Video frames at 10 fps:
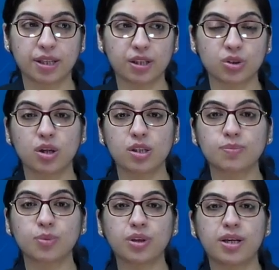that is called as
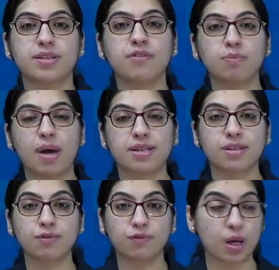progressive
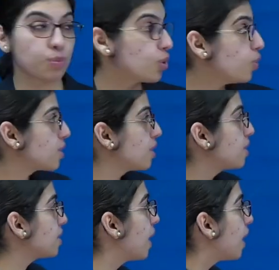massive
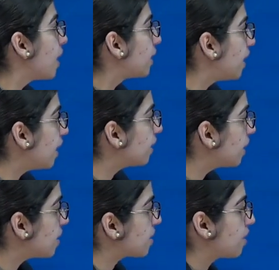fibrosis, then
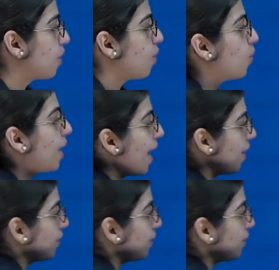this will have